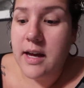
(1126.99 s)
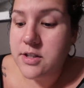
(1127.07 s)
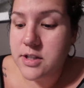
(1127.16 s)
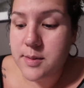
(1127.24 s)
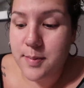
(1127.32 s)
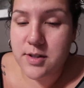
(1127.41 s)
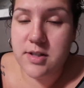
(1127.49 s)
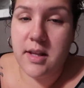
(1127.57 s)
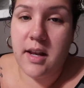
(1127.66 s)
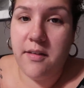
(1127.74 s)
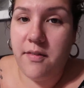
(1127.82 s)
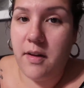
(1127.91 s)
It's just a person
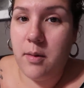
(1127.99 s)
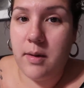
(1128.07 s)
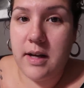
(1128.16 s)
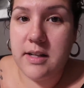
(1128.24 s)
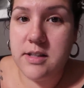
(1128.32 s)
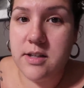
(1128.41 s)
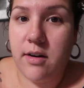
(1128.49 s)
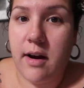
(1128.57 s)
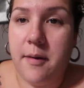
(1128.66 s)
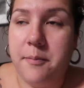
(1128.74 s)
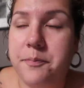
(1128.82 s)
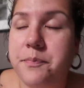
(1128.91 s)
that I follow on
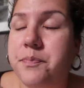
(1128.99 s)
Instagram,